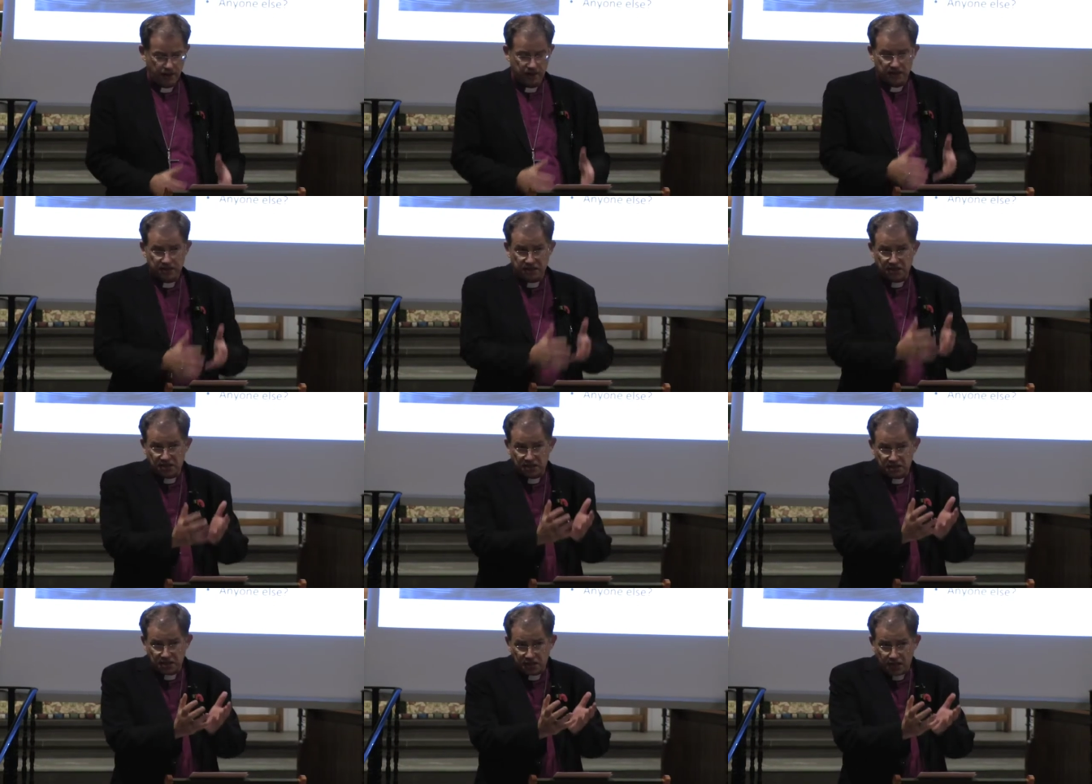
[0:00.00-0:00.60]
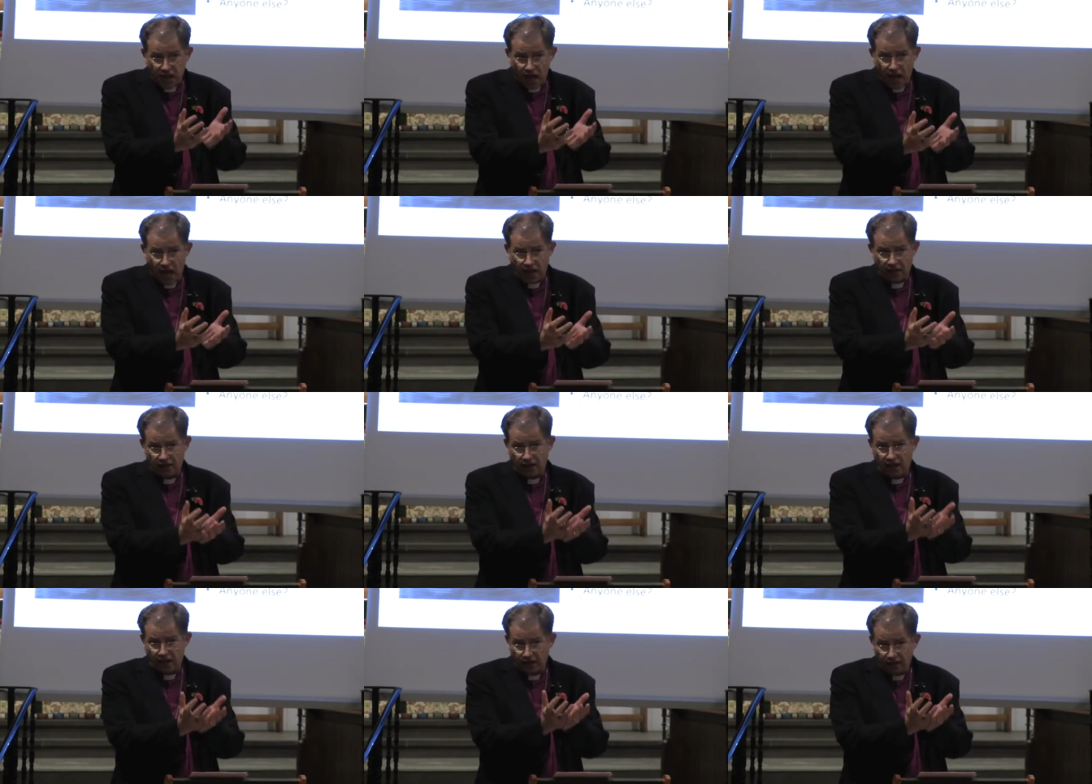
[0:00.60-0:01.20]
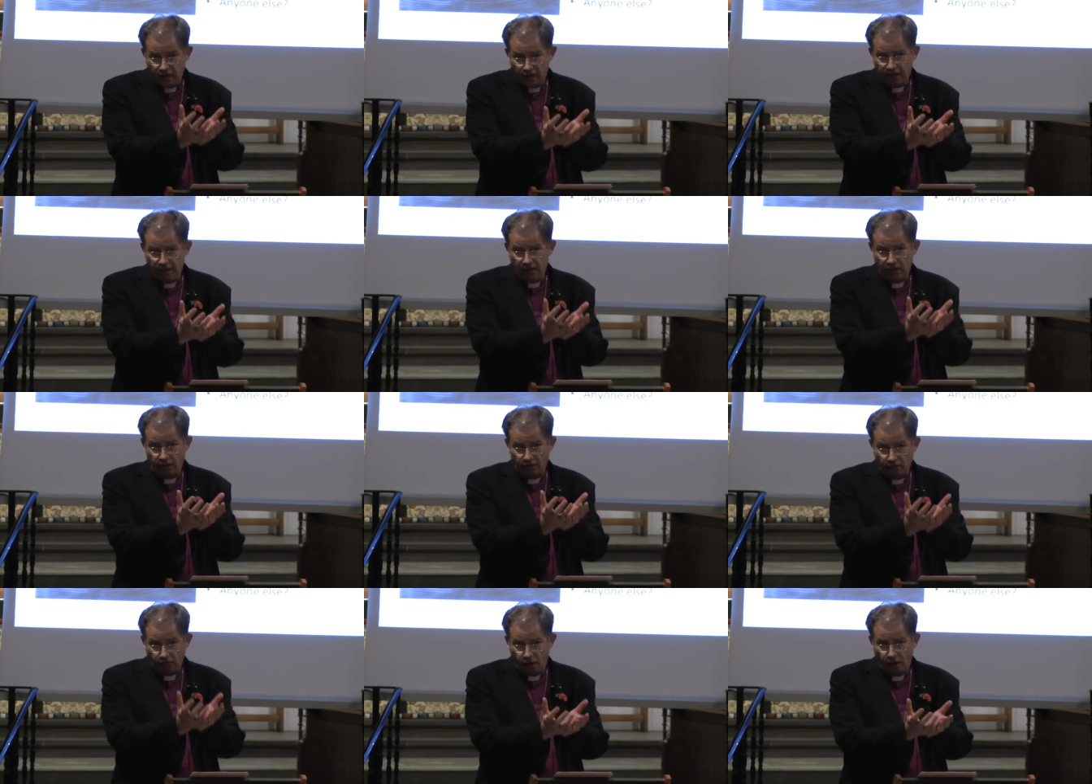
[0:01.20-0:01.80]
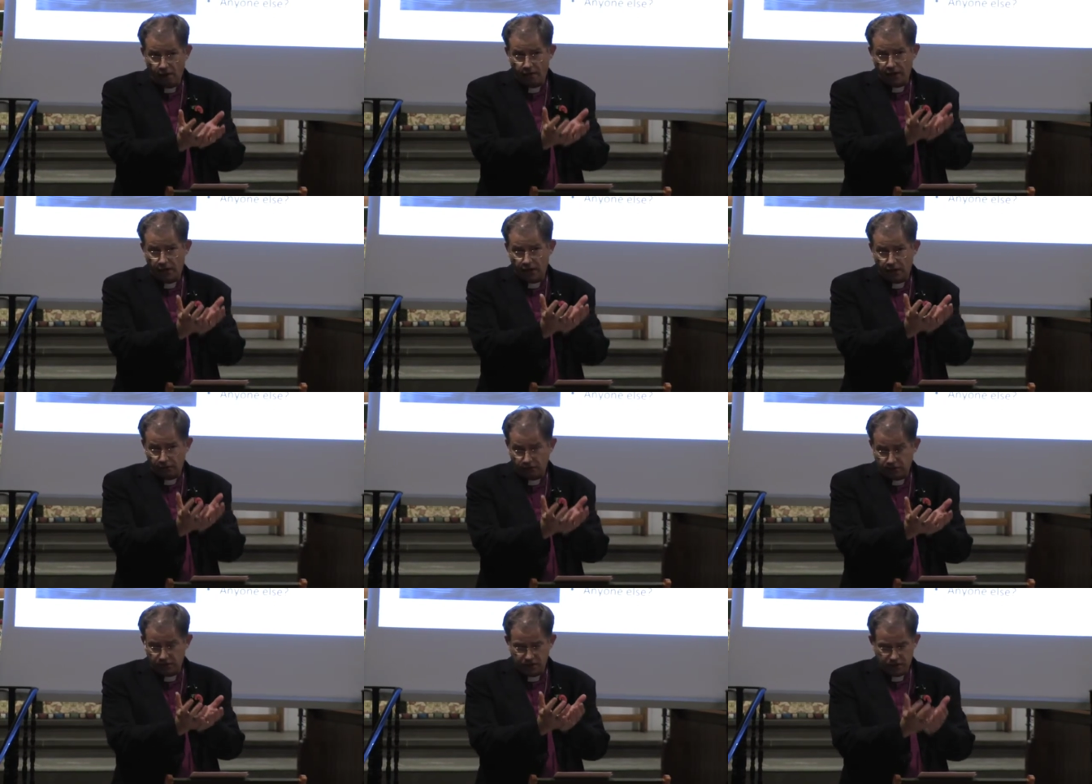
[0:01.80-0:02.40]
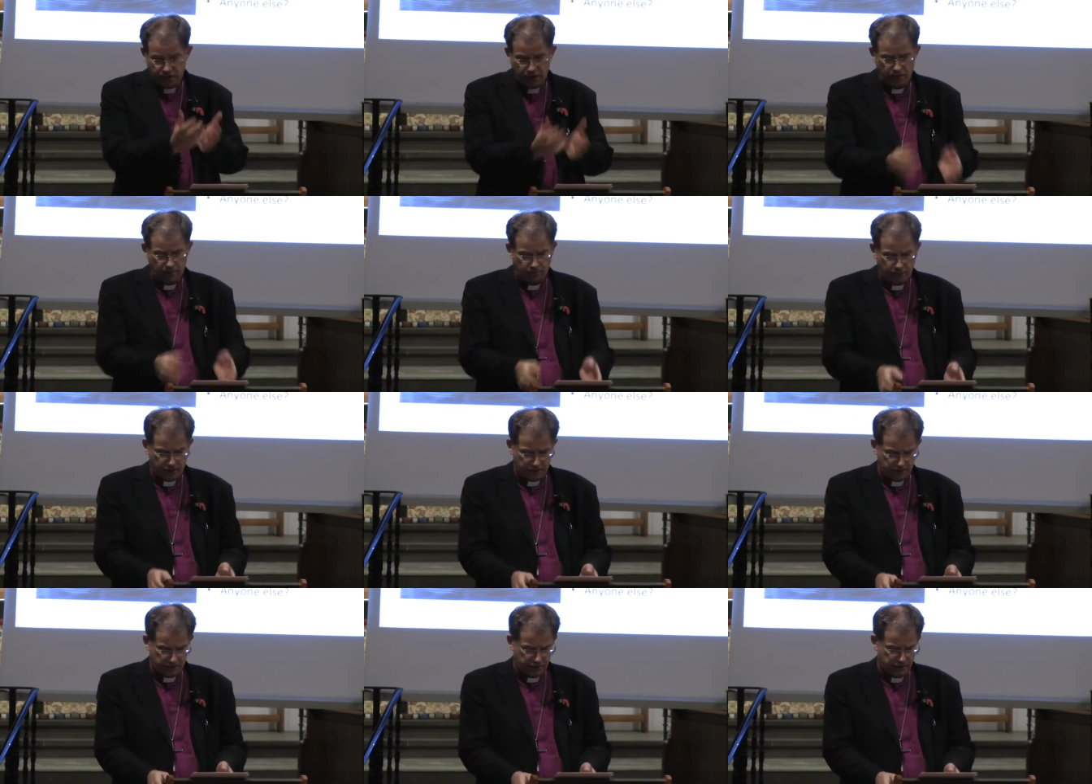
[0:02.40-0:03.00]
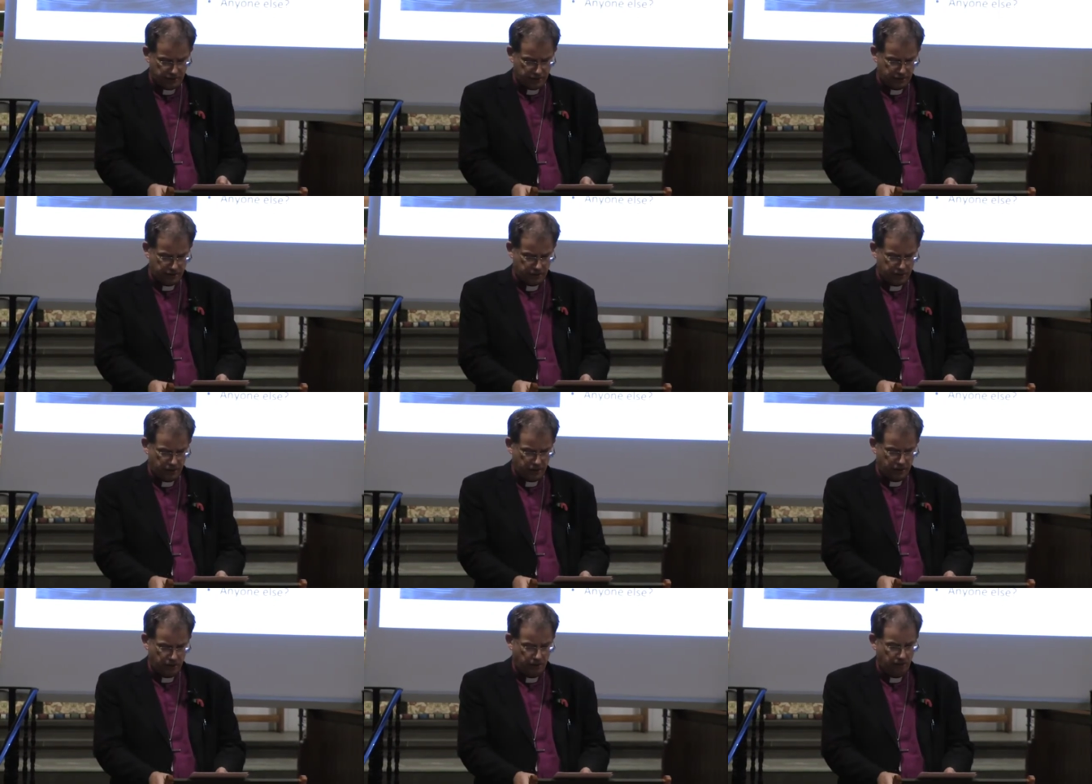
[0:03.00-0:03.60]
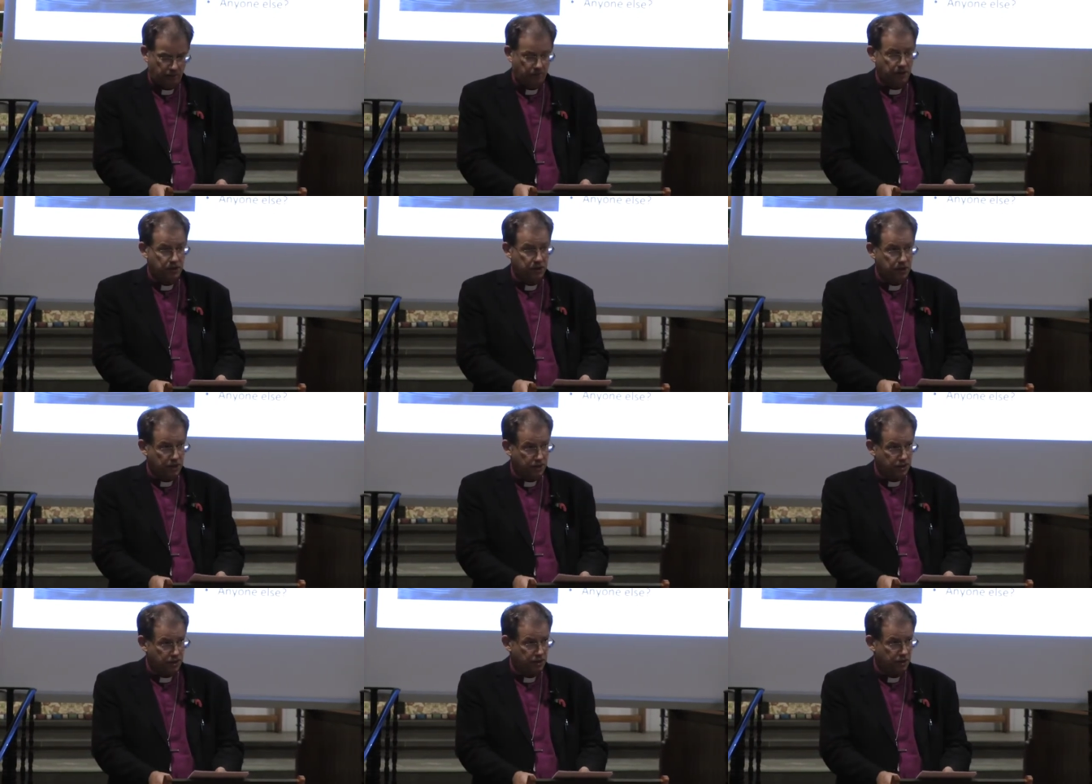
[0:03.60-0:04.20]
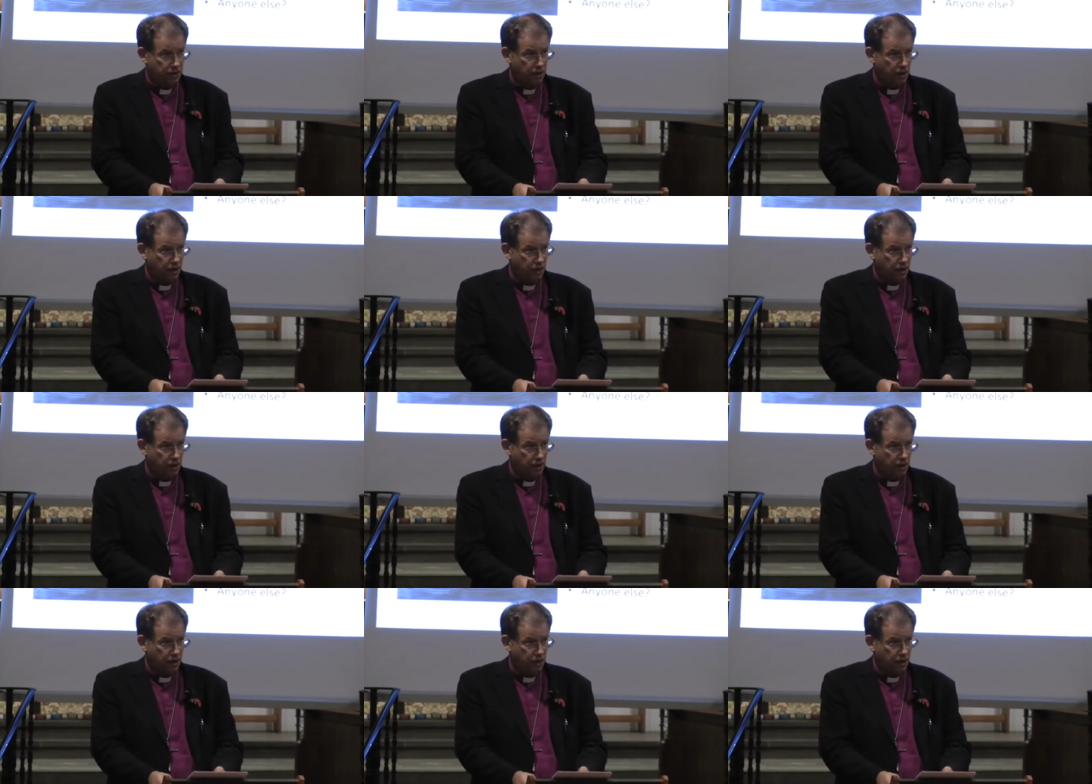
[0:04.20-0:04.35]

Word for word: to sustain that living, growing Christian presence, which is